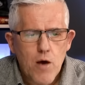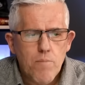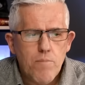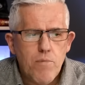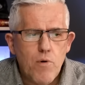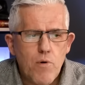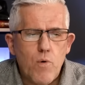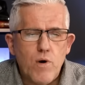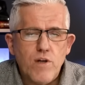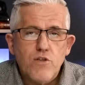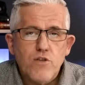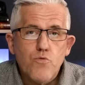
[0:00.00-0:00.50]

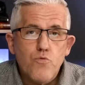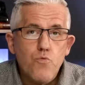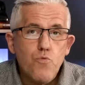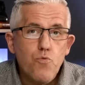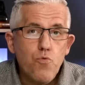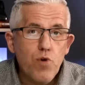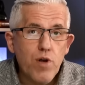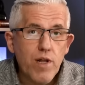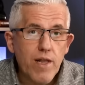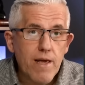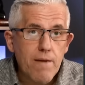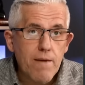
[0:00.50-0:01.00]
But what's
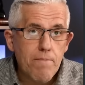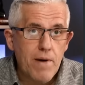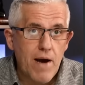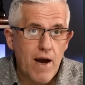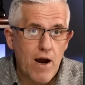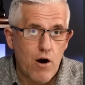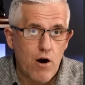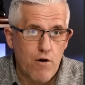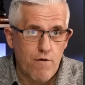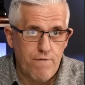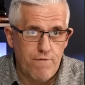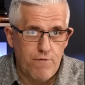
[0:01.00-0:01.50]
really
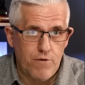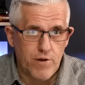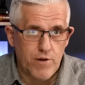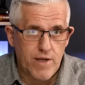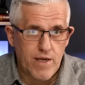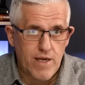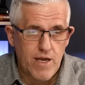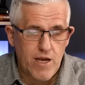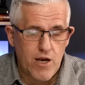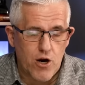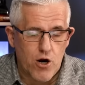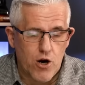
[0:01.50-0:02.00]
powerful
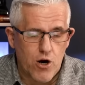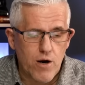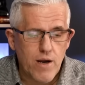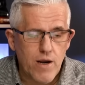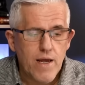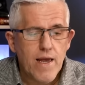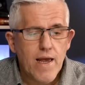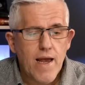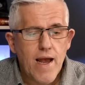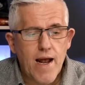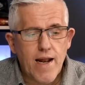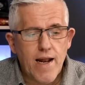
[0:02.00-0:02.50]
here,
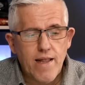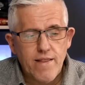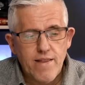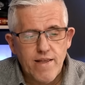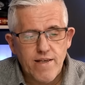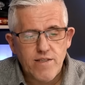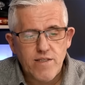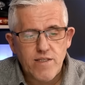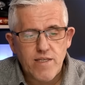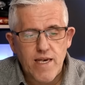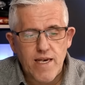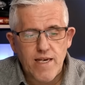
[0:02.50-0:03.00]
and in
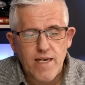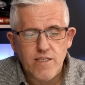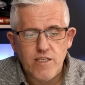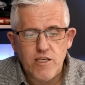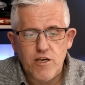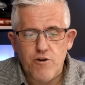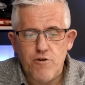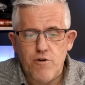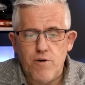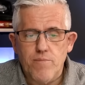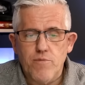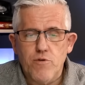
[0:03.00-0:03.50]
this case
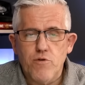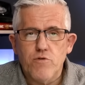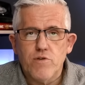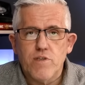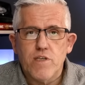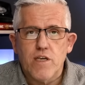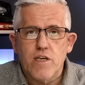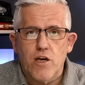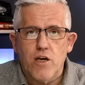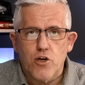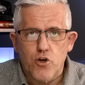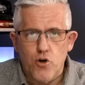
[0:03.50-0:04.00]
here, I'm
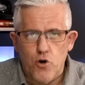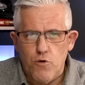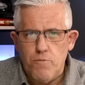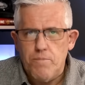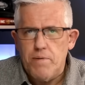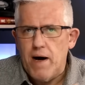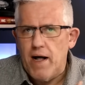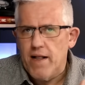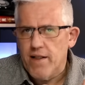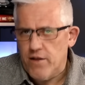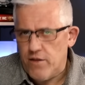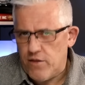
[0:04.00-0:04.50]
using a
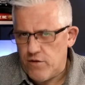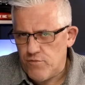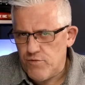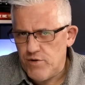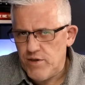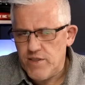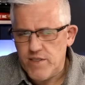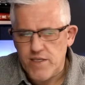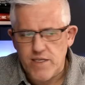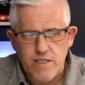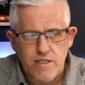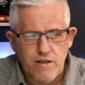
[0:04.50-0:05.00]
Copilot
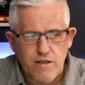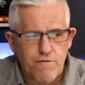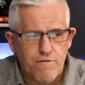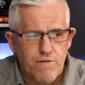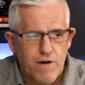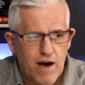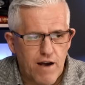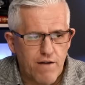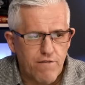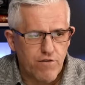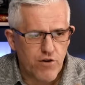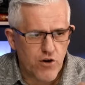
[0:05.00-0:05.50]

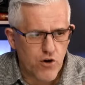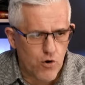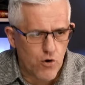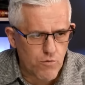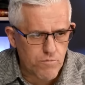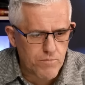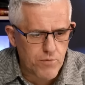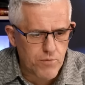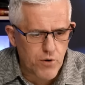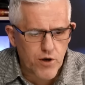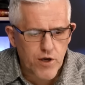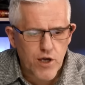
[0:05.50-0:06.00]
365
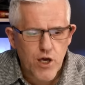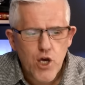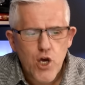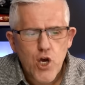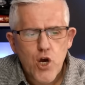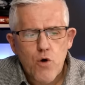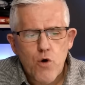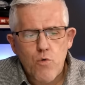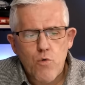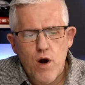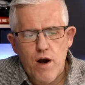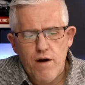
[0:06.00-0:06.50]
notebook
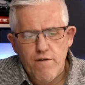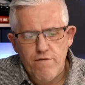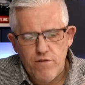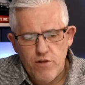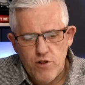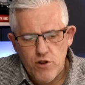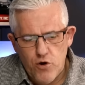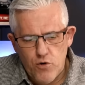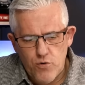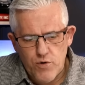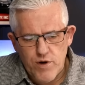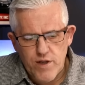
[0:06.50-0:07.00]
where I've
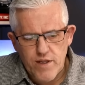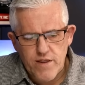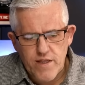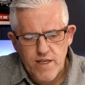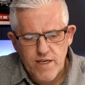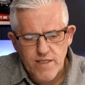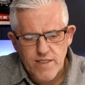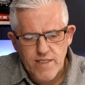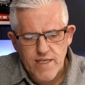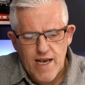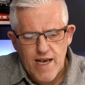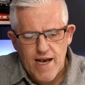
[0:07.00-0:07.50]
loaded
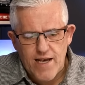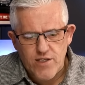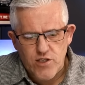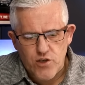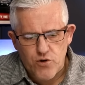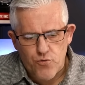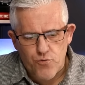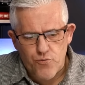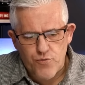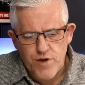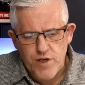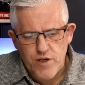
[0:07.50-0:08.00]
this as a
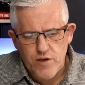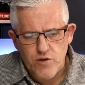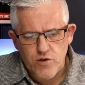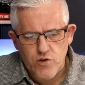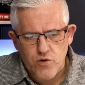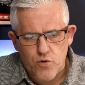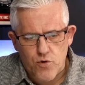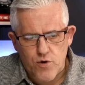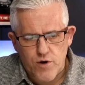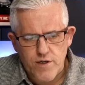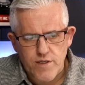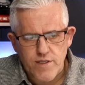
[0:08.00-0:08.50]

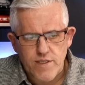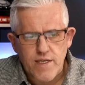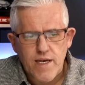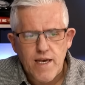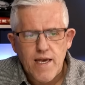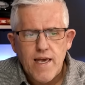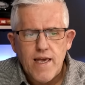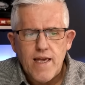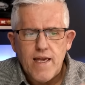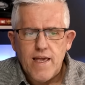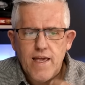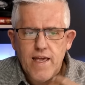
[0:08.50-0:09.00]
resource
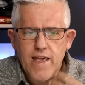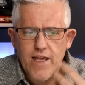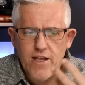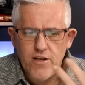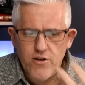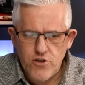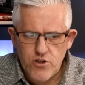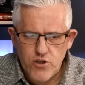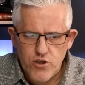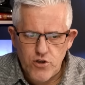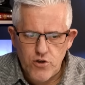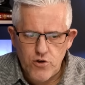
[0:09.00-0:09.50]

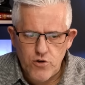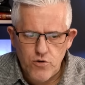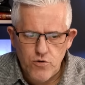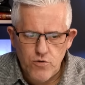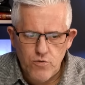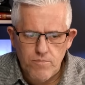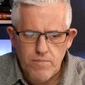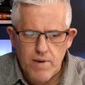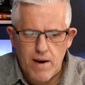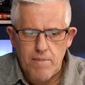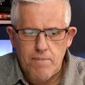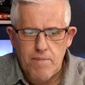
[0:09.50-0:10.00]
into
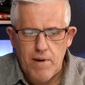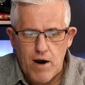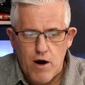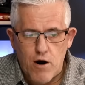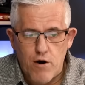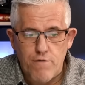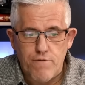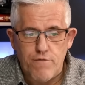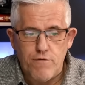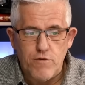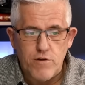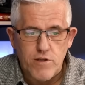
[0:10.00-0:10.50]
my
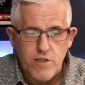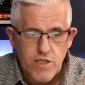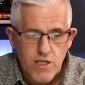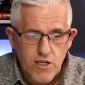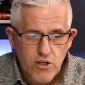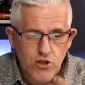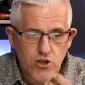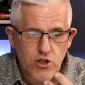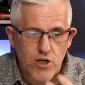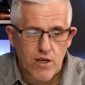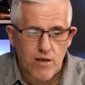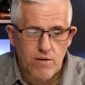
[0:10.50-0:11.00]
powerful
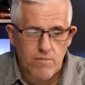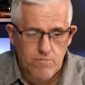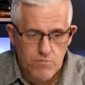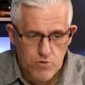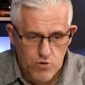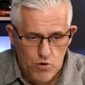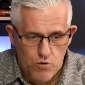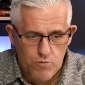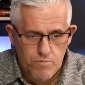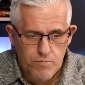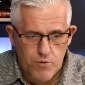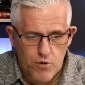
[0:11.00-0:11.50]
teaching
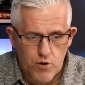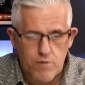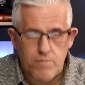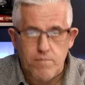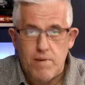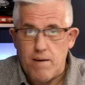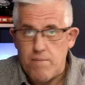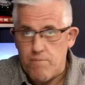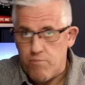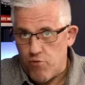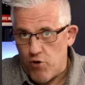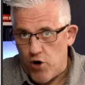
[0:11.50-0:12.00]
notebook,
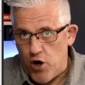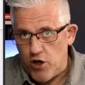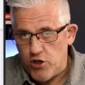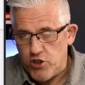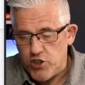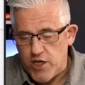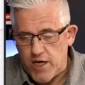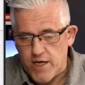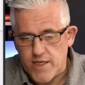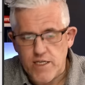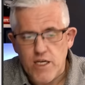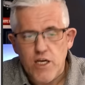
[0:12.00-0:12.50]
my
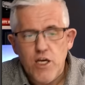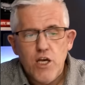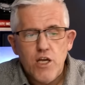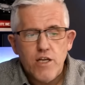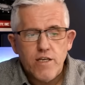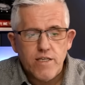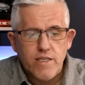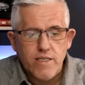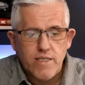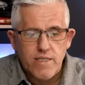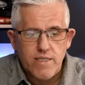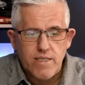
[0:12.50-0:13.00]
project
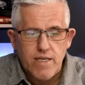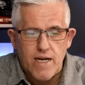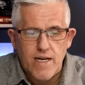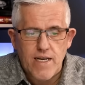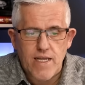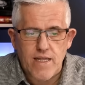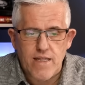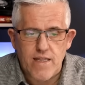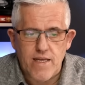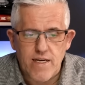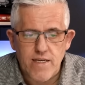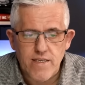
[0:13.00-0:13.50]
to
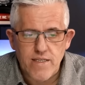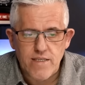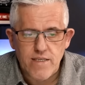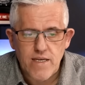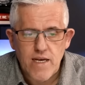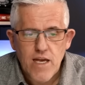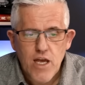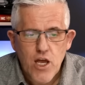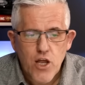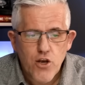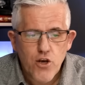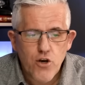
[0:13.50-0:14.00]
study this.
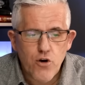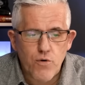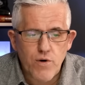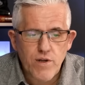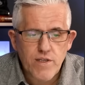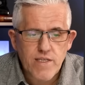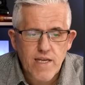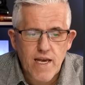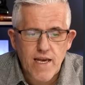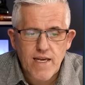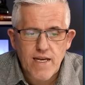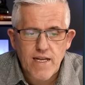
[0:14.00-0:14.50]

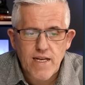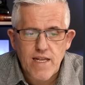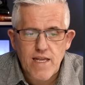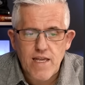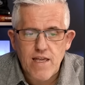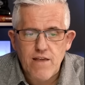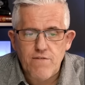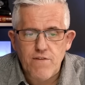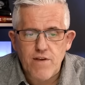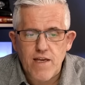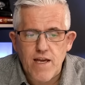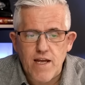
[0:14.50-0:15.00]
Notice I can
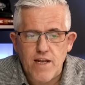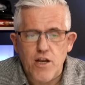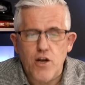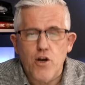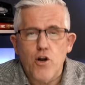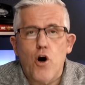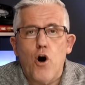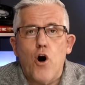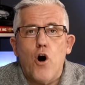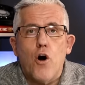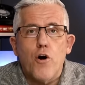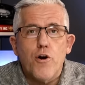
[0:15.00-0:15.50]
even get an
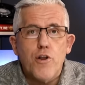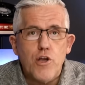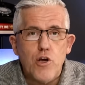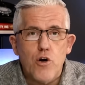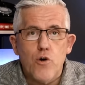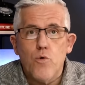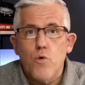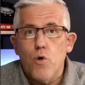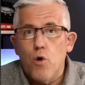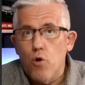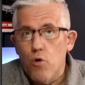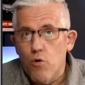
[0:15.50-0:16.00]

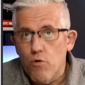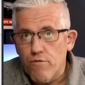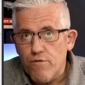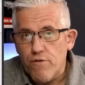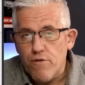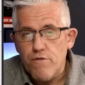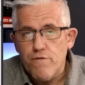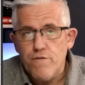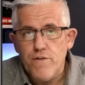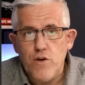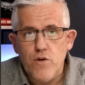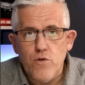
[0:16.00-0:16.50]
audio
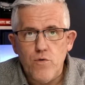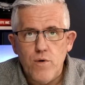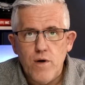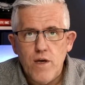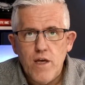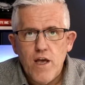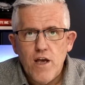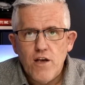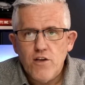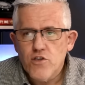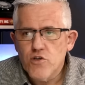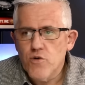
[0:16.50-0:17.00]
overview.
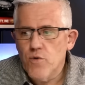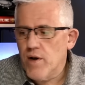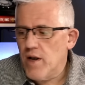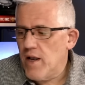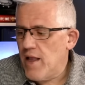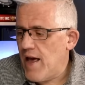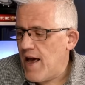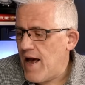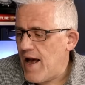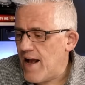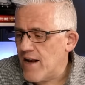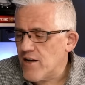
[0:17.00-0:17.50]
So it'll
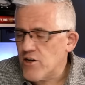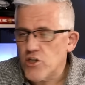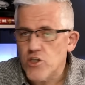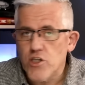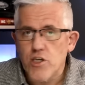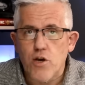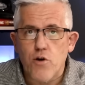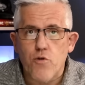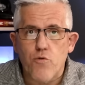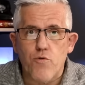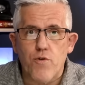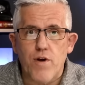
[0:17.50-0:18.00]

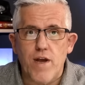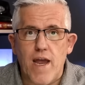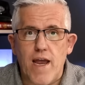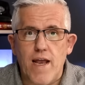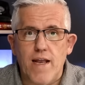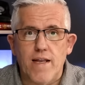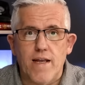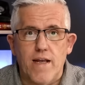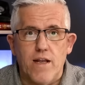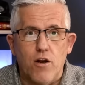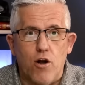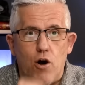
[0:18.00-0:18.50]
actually
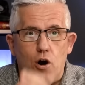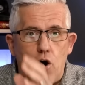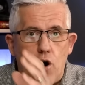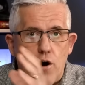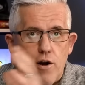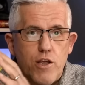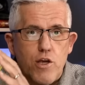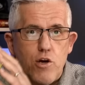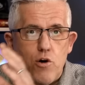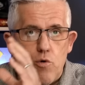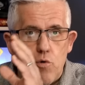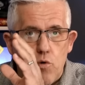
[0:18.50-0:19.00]
create an
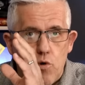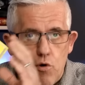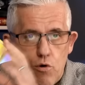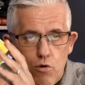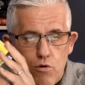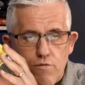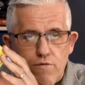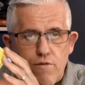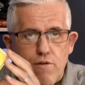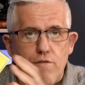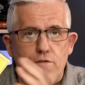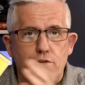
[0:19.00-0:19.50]
audio
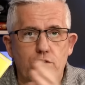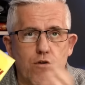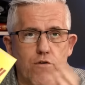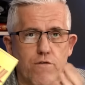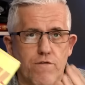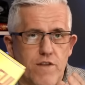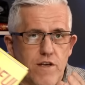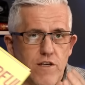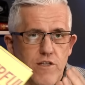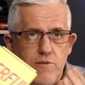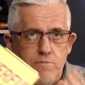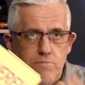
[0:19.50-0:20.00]
overview of
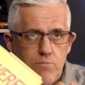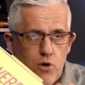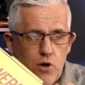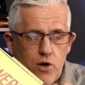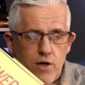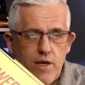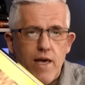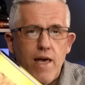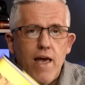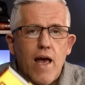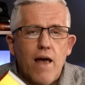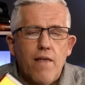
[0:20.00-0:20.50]
this
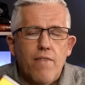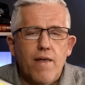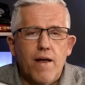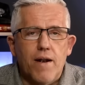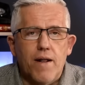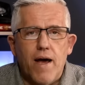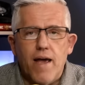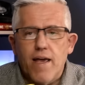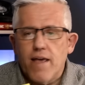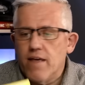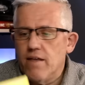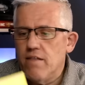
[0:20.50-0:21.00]
book that
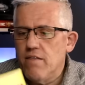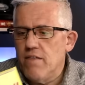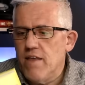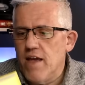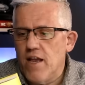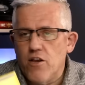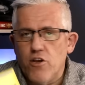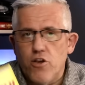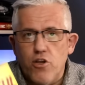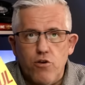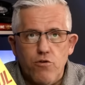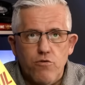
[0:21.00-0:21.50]
I can
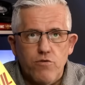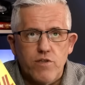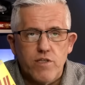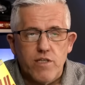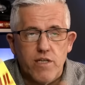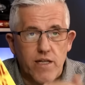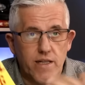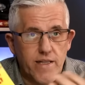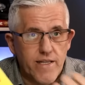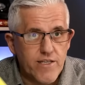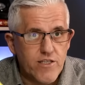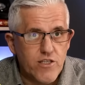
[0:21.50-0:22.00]
then use
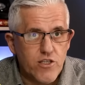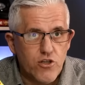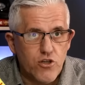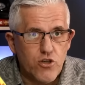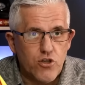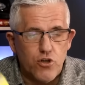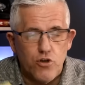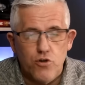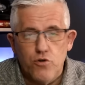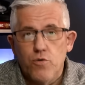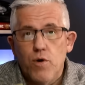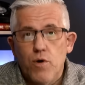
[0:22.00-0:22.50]
to listen
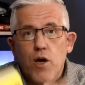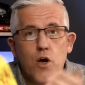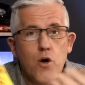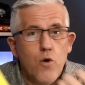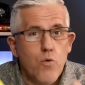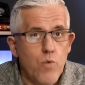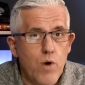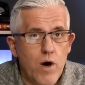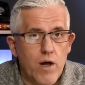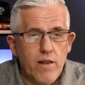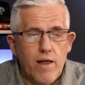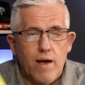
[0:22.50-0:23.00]
to
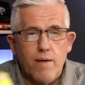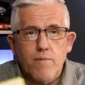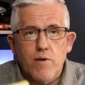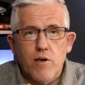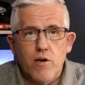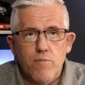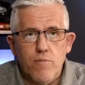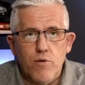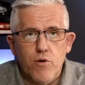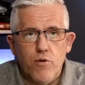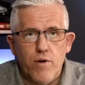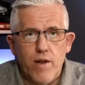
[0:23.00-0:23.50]
while I'm
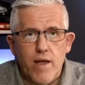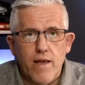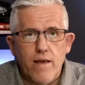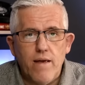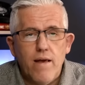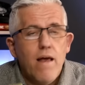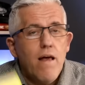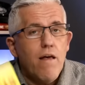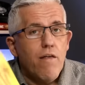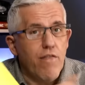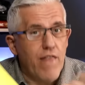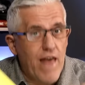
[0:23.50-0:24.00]
commuting.
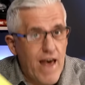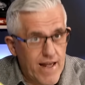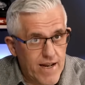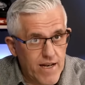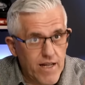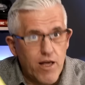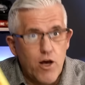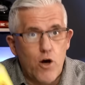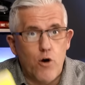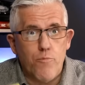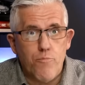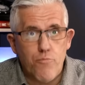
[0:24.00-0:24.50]
That'll
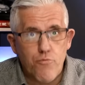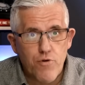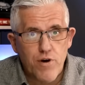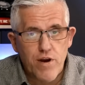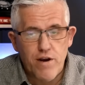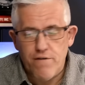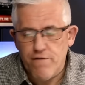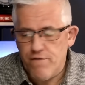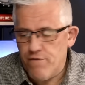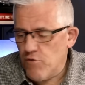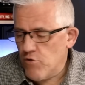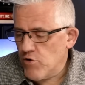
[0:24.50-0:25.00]
help
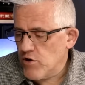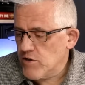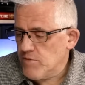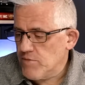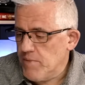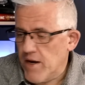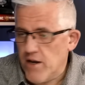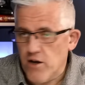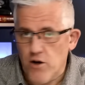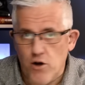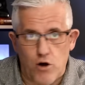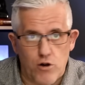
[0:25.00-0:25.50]
reinforce
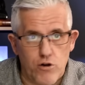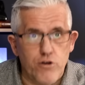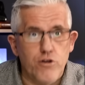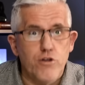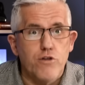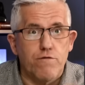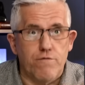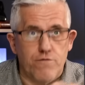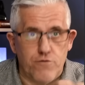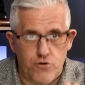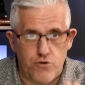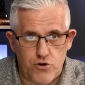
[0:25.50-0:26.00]
my
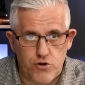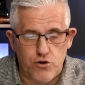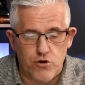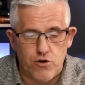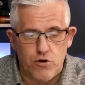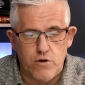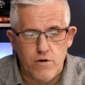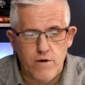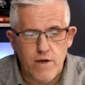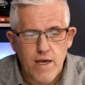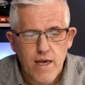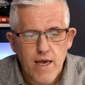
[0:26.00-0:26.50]
knowledge for
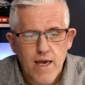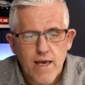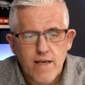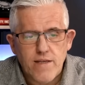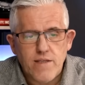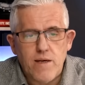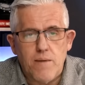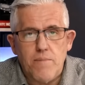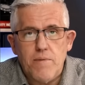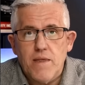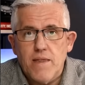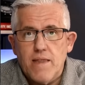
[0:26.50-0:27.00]
sure.
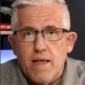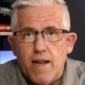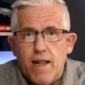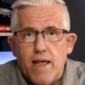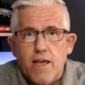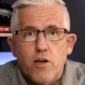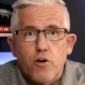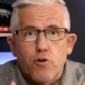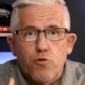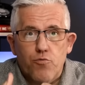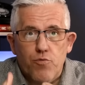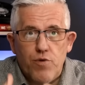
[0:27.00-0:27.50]
Something that I
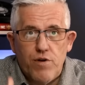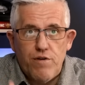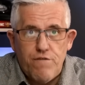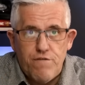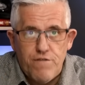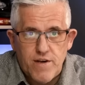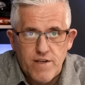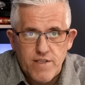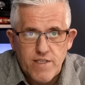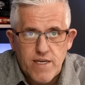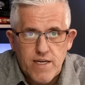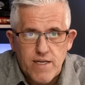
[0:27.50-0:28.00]
could
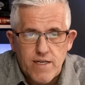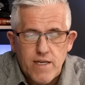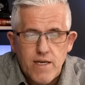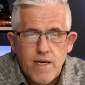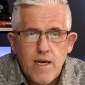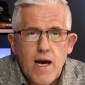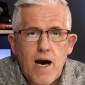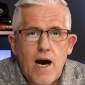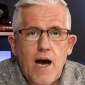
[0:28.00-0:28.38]
revisit.